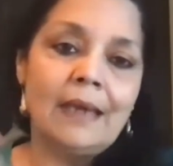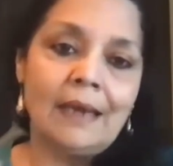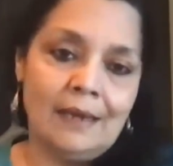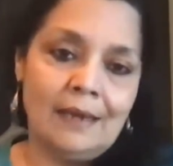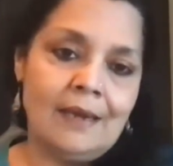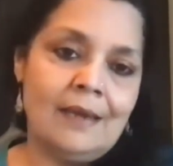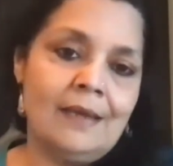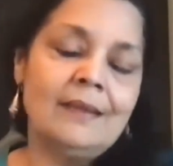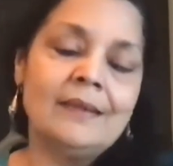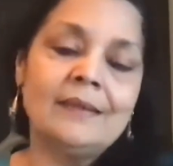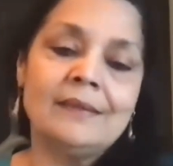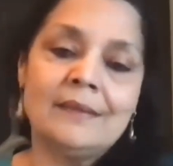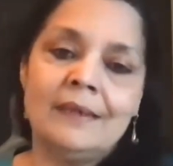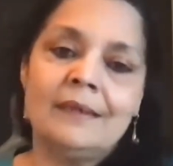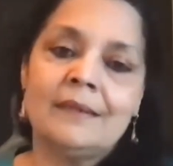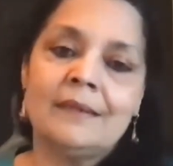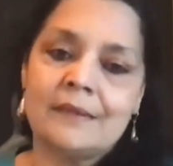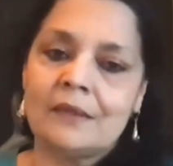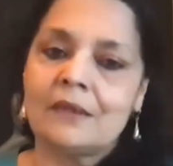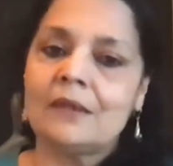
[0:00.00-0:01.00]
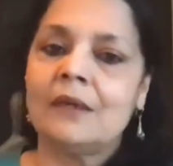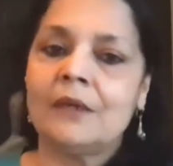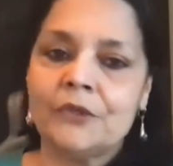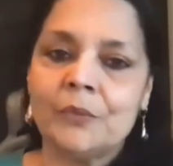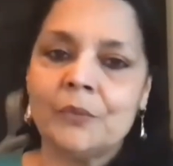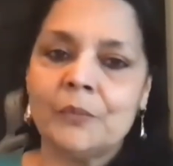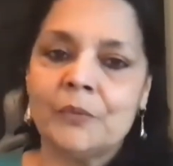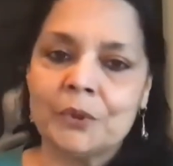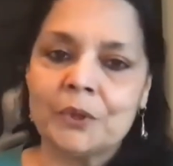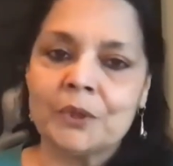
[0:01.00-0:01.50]
and they see it as a
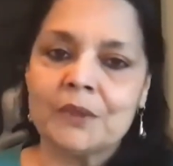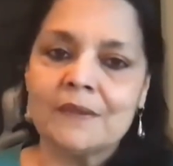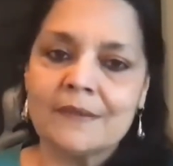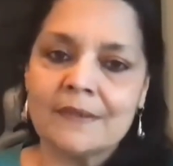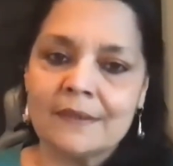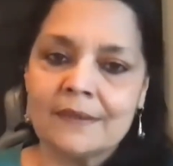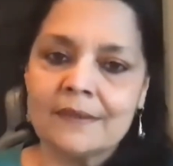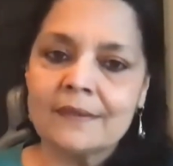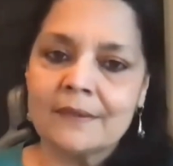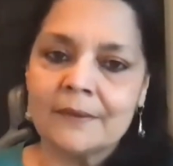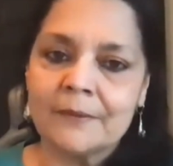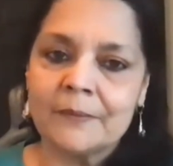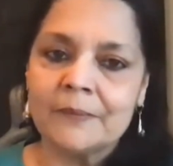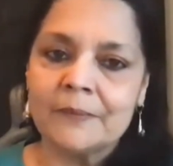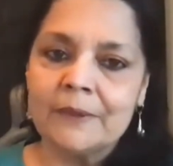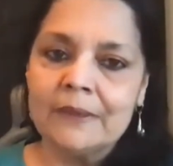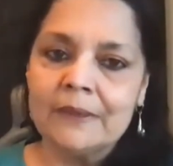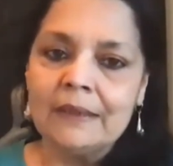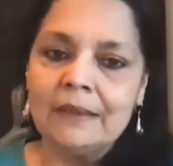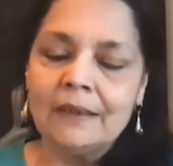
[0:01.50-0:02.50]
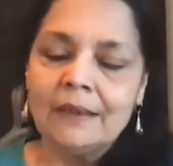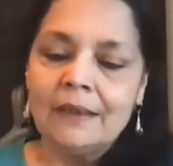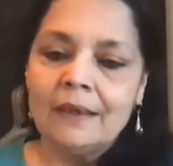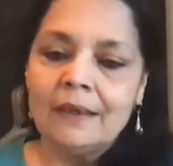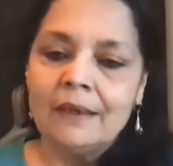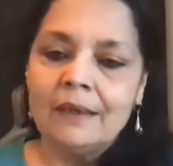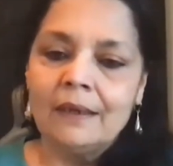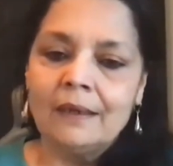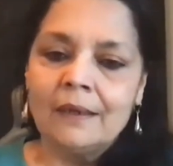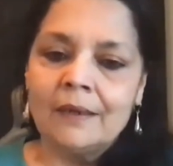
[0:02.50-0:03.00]
contribution system.
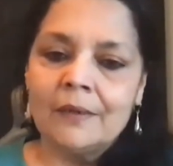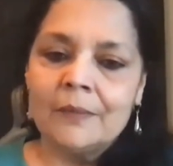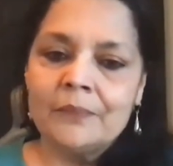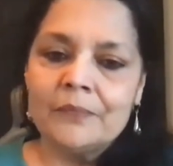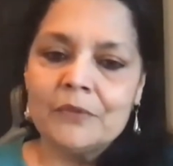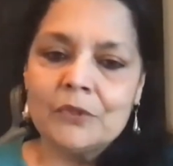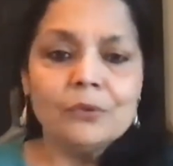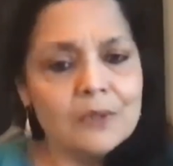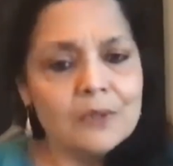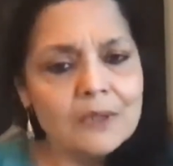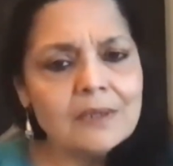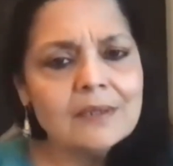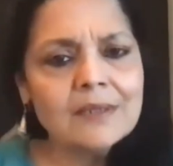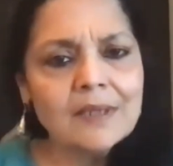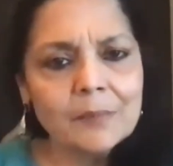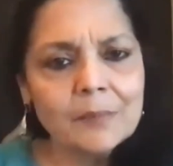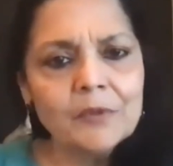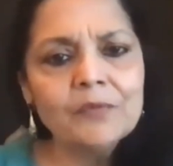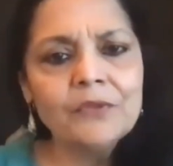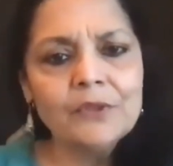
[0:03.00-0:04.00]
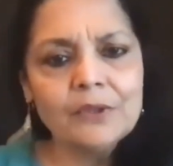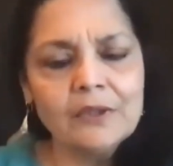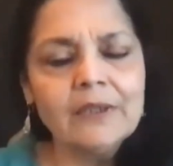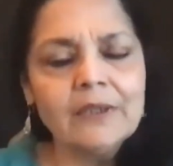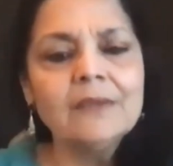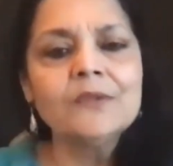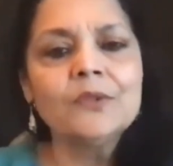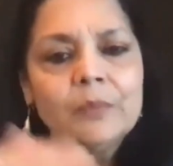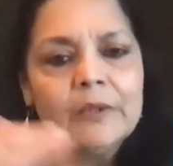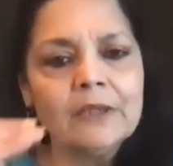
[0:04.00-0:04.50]
So those are some of the
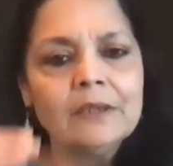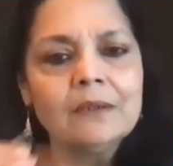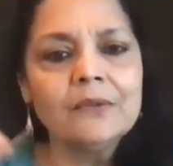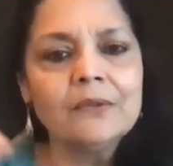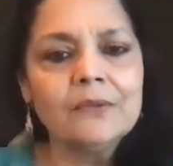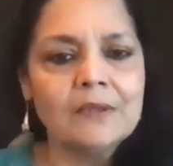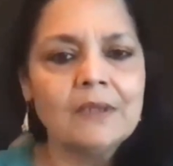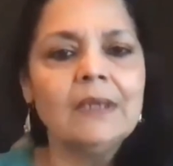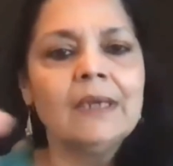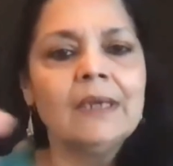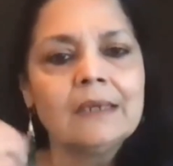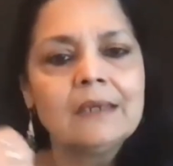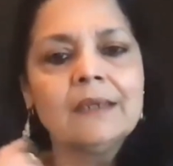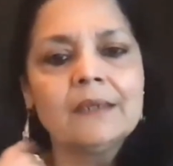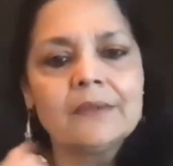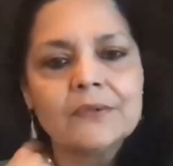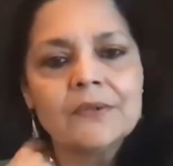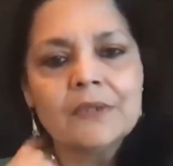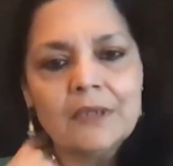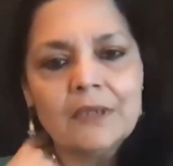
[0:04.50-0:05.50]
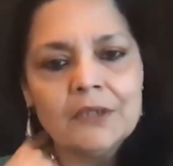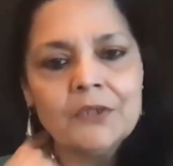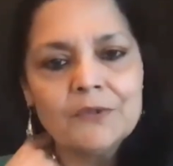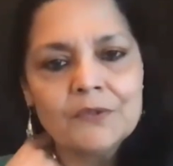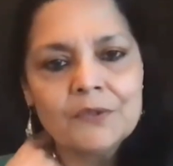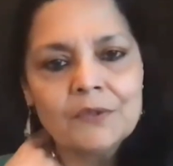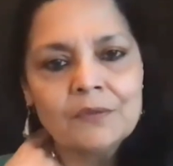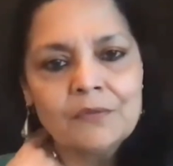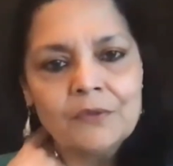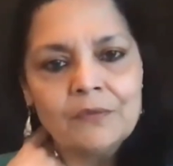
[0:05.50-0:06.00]
things you begin to see at later
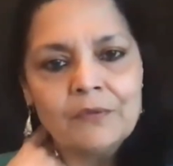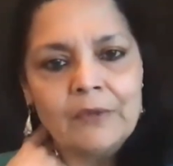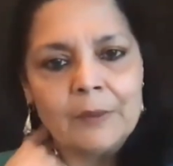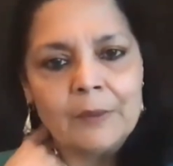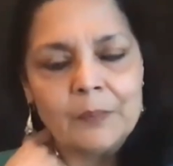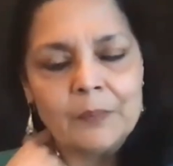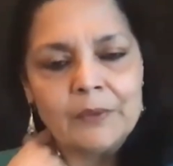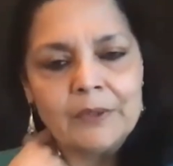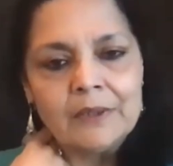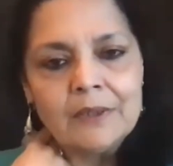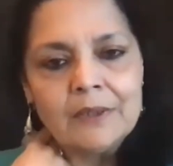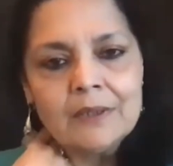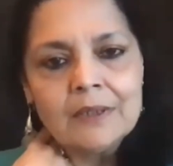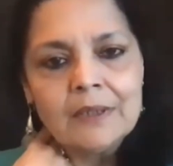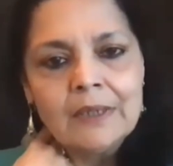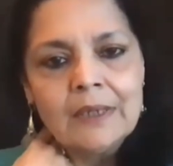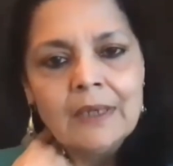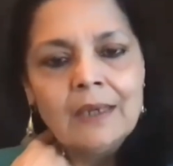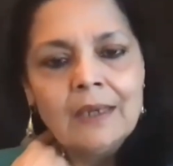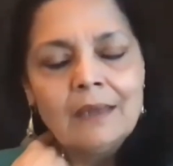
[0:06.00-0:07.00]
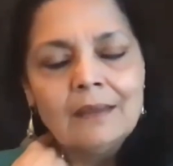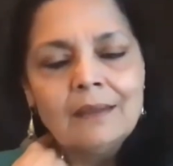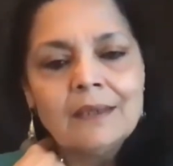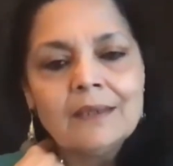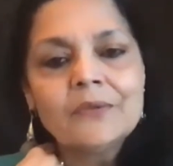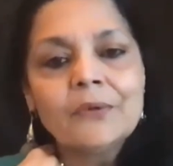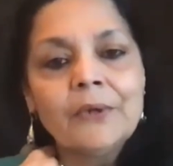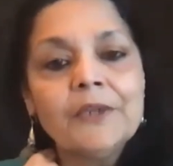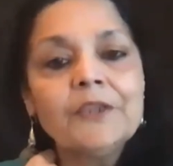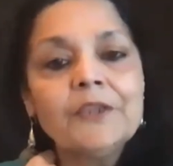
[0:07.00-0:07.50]
stages of development.
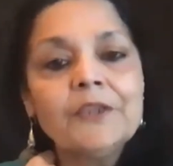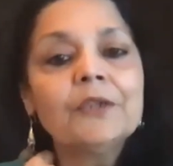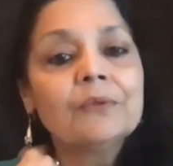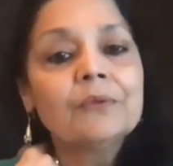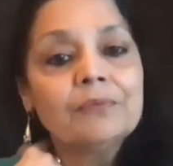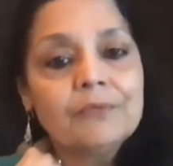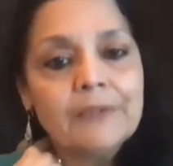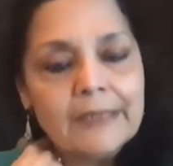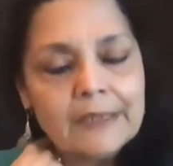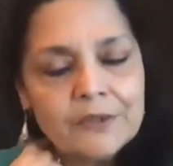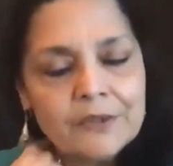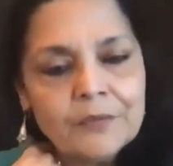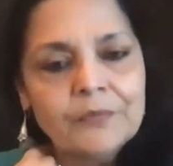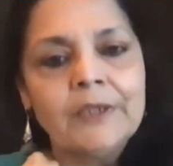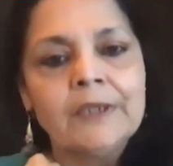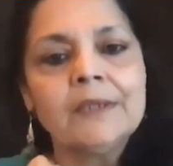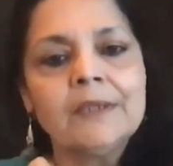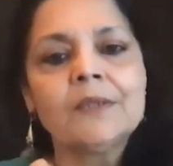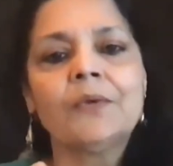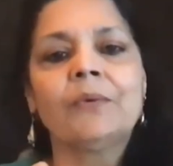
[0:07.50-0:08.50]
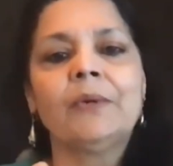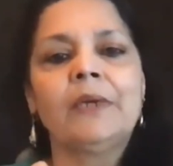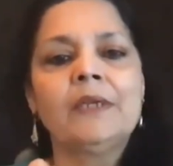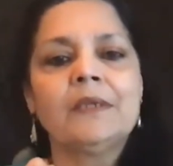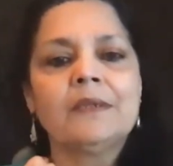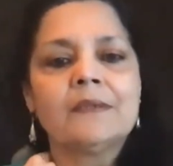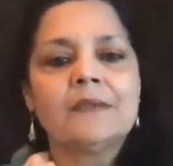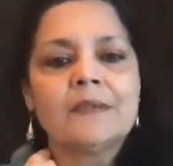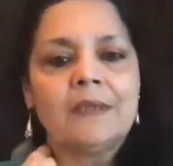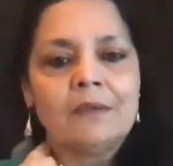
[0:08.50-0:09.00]
There's greater reflectiveness,
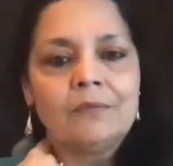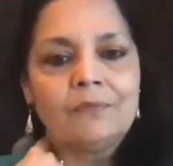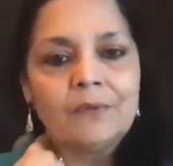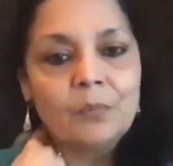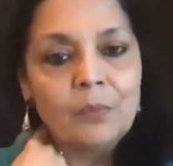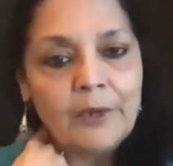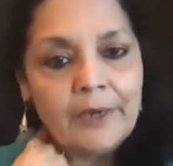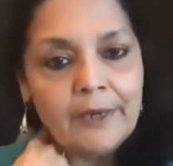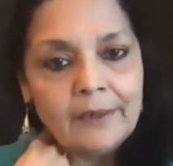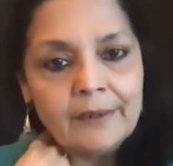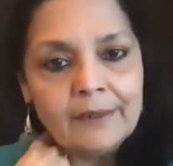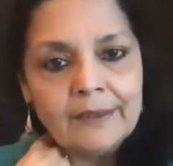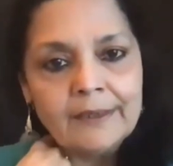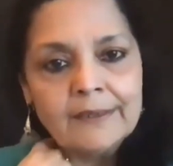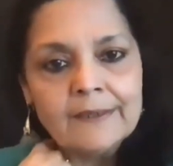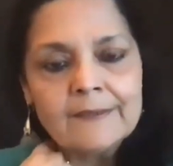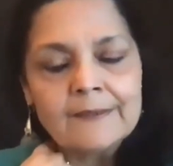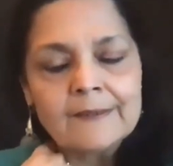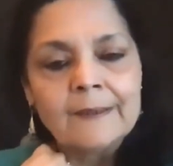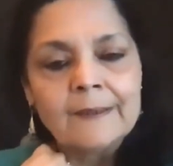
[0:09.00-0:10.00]
greater self-awareness,